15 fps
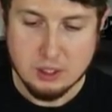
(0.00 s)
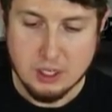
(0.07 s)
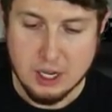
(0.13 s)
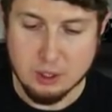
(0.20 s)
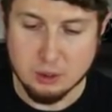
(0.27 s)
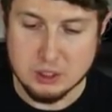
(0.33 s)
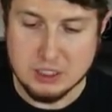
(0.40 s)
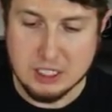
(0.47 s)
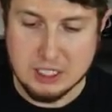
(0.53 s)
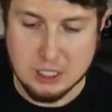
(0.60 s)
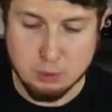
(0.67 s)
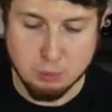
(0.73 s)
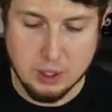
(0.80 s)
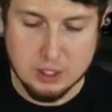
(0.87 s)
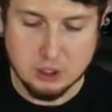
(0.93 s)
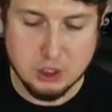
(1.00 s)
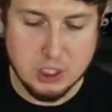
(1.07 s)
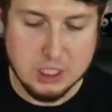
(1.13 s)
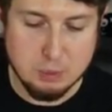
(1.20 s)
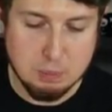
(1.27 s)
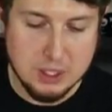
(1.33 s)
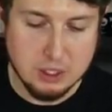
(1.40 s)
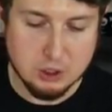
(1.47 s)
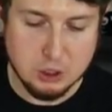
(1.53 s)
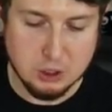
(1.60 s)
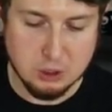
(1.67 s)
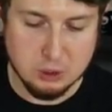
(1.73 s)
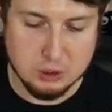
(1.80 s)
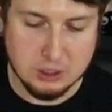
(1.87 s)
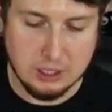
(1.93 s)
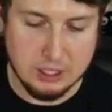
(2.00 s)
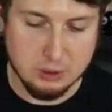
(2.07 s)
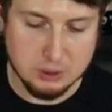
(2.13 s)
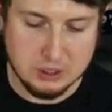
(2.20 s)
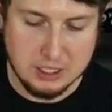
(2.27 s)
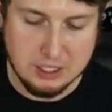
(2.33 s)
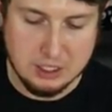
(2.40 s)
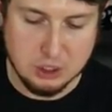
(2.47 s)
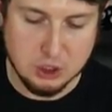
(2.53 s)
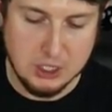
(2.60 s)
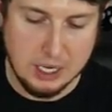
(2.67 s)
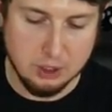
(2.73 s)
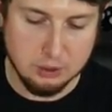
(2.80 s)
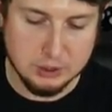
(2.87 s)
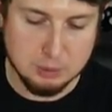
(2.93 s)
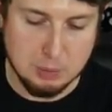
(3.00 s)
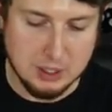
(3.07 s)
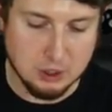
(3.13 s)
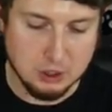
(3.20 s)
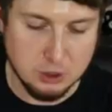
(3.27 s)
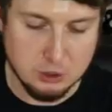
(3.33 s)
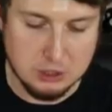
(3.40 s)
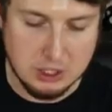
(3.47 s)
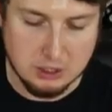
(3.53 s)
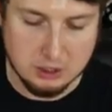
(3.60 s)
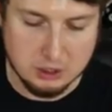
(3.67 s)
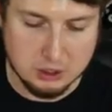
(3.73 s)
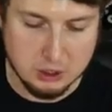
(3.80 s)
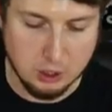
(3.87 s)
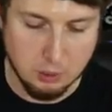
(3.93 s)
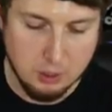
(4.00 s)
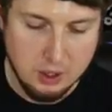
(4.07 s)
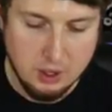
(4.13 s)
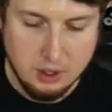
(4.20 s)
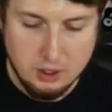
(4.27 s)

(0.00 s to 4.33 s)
I don't see any red cheek Pikachus, and I don't see any shadowless Pikachus either, so